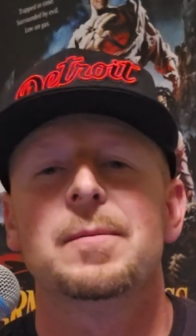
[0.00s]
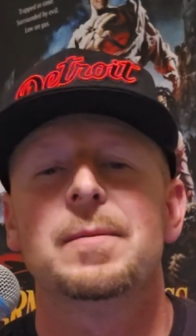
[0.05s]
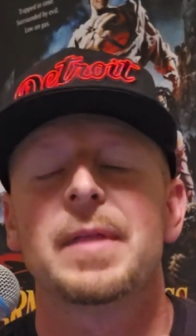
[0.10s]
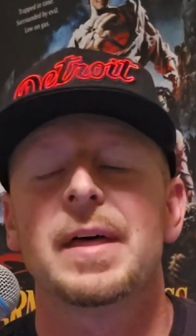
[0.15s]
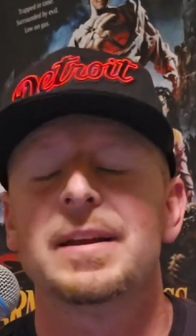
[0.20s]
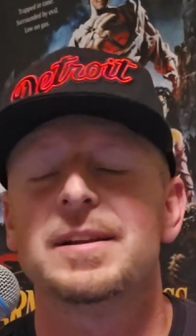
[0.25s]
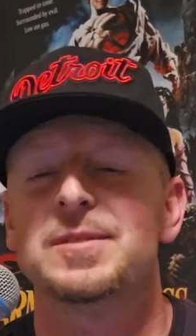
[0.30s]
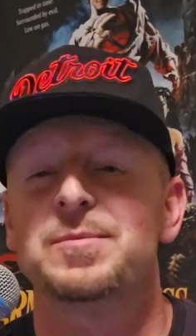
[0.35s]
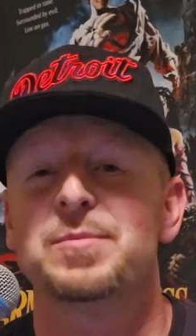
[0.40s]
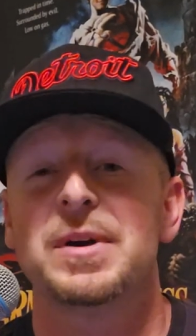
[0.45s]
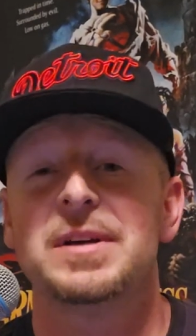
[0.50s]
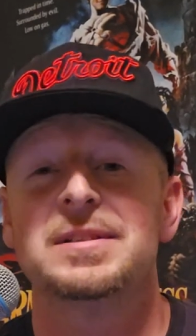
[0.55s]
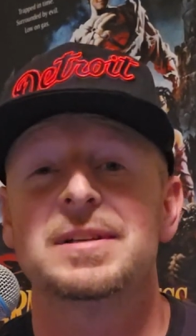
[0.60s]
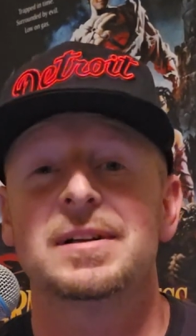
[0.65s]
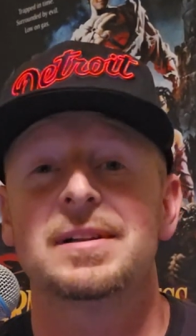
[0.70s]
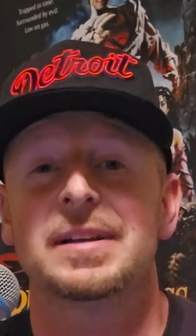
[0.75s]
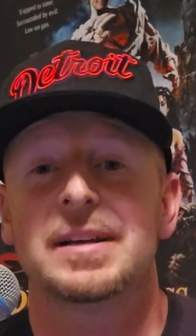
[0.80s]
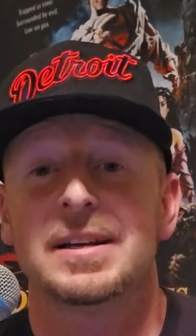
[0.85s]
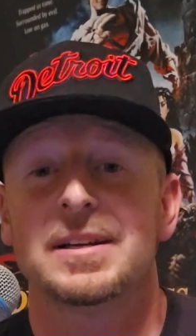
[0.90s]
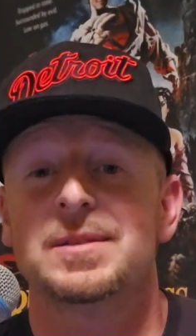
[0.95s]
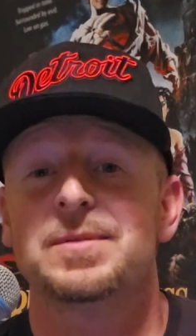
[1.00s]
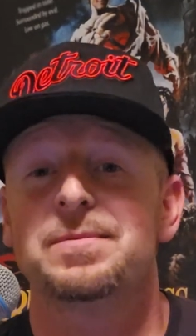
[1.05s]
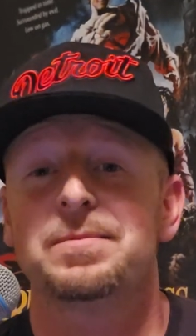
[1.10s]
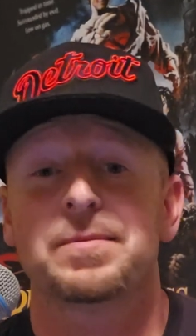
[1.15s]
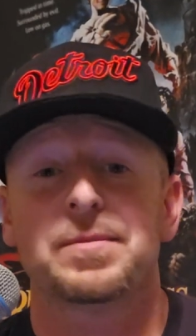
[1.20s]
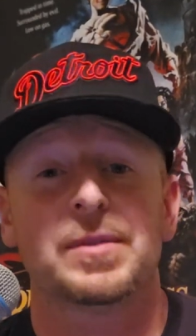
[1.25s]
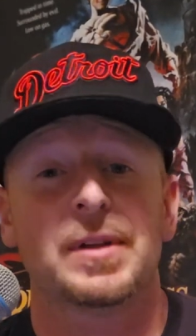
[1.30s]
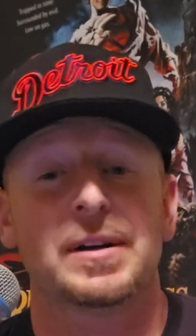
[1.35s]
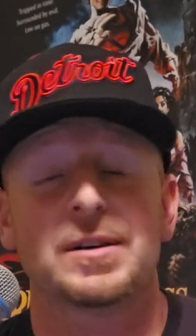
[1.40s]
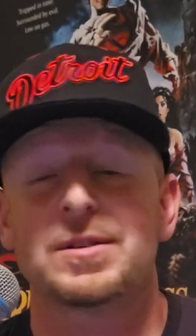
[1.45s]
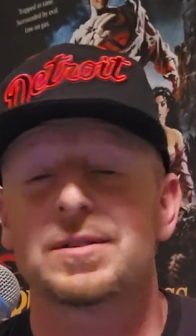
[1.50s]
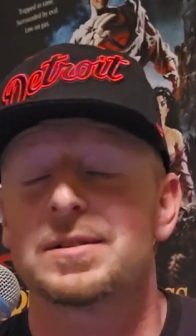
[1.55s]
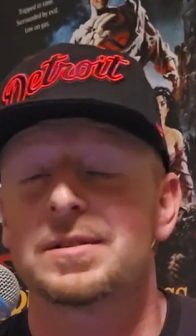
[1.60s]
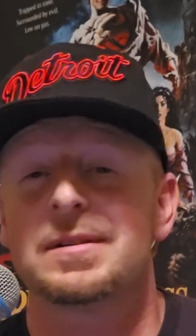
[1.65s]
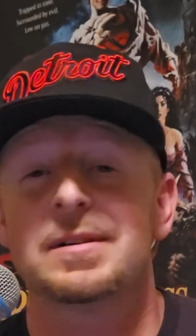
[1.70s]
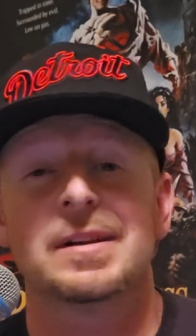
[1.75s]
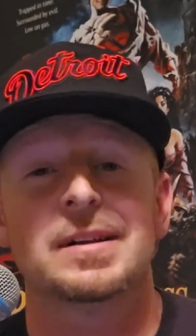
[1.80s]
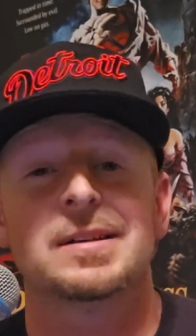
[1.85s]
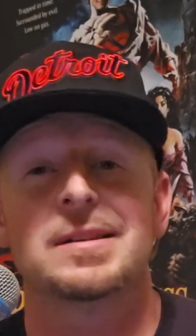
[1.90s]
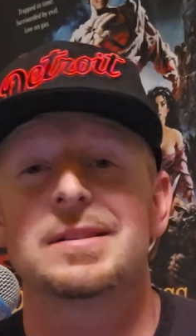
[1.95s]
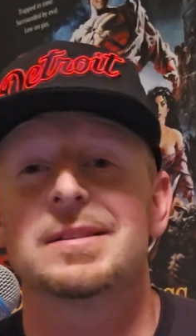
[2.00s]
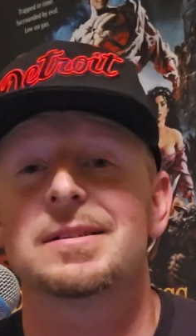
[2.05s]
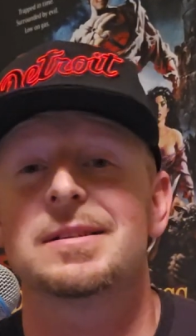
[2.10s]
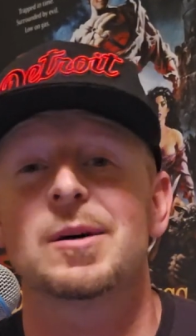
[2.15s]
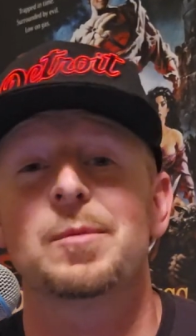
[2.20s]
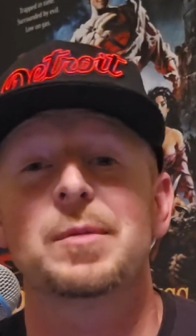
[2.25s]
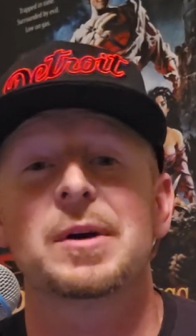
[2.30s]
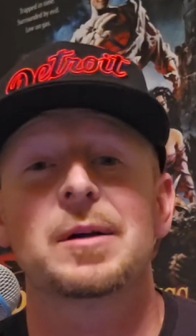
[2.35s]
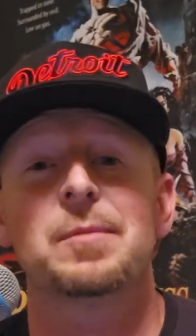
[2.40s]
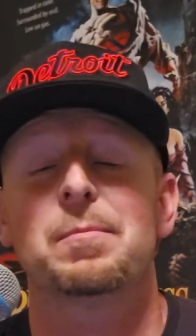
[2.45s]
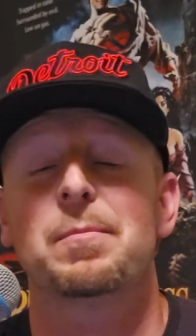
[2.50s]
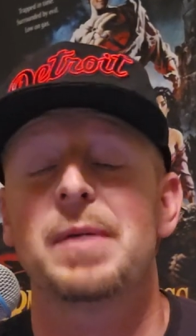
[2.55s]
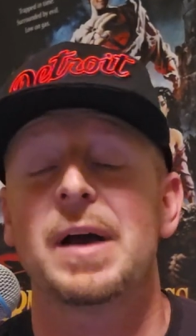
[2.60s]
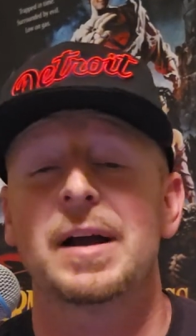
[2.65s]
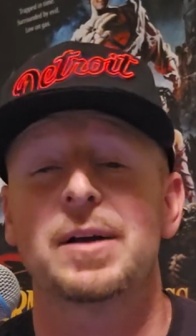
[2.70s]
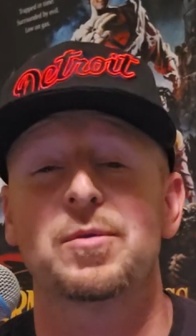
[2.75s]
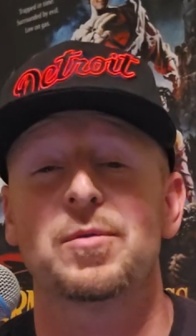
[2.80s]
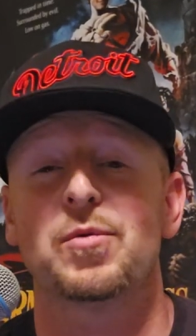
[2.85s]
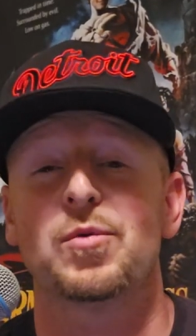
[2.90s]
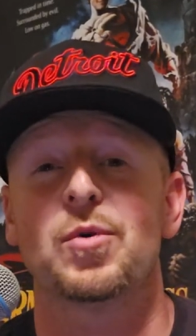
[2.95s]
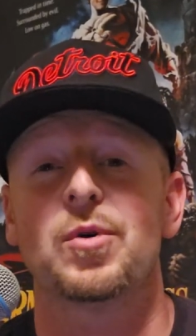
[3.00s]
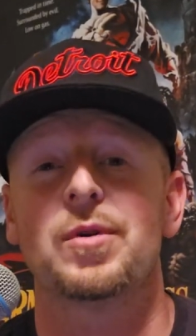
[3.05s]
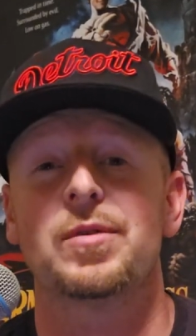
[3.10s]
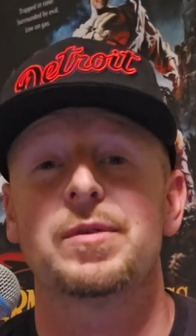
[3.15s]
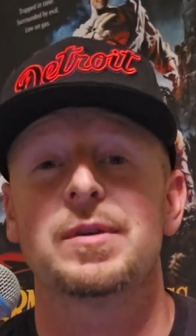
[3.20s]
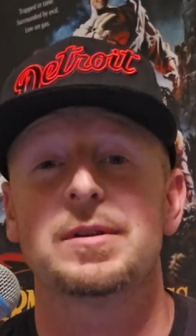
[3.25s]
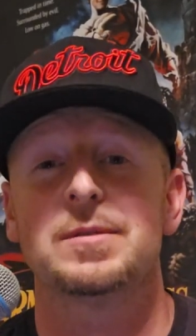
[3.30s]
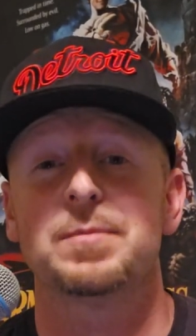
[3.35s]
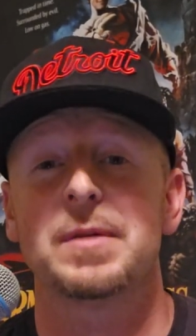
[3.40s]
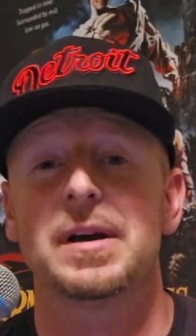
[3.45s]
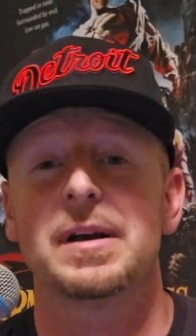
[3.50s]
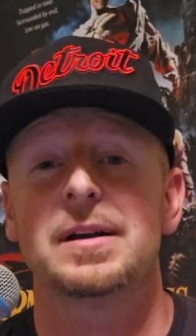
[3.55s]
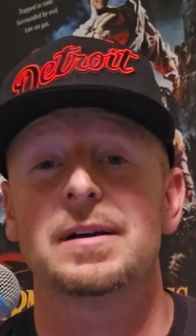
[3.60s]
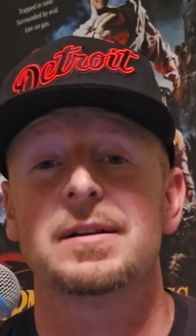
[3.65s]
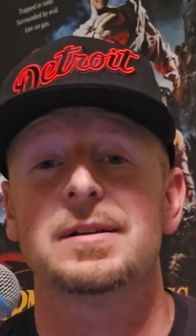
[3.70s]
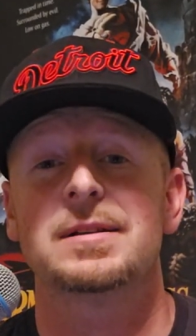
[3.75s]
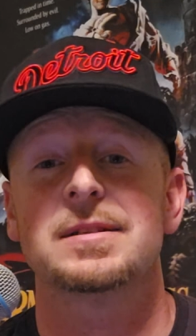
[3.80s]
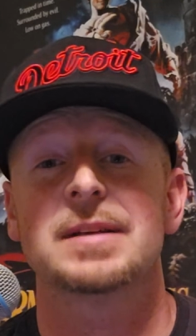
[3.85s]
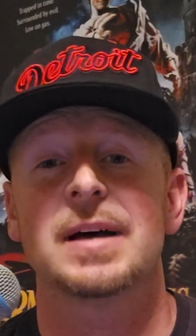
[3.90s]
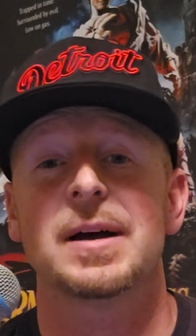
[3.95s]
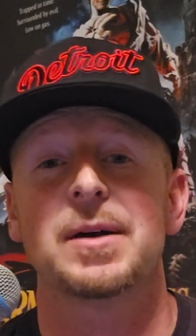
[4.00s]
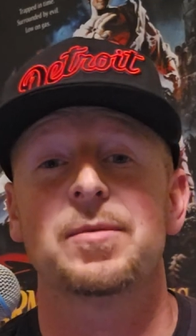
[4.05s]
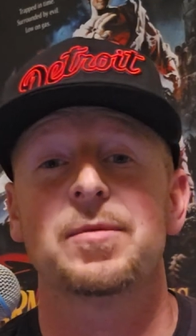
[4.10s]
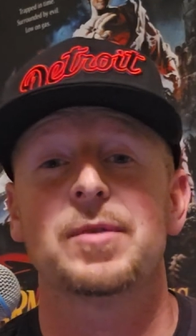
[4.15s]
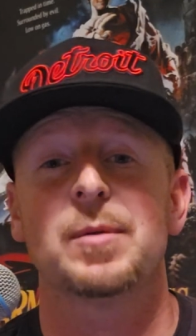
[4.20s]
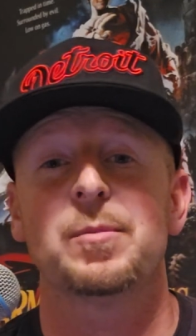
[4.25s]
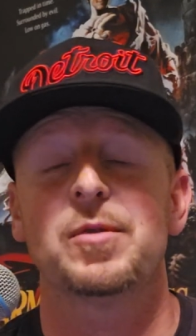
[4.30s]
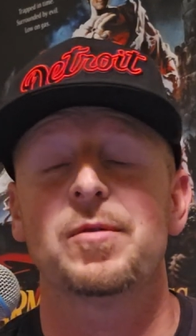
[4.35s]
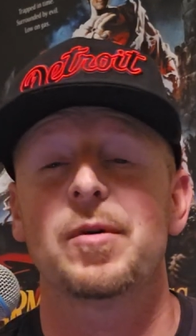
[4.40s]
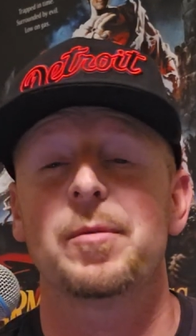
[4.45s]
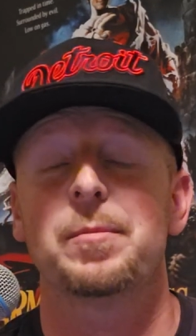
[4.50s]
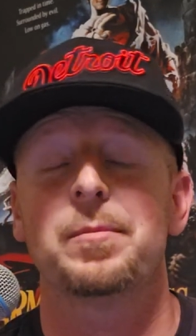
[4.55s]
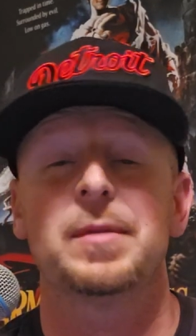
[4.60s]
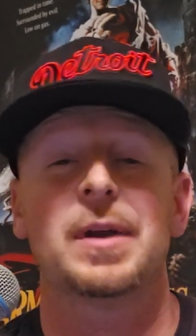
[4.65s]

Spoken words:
that is basically, he's flexing his stomach back and forth, he's making his diaphragm move up.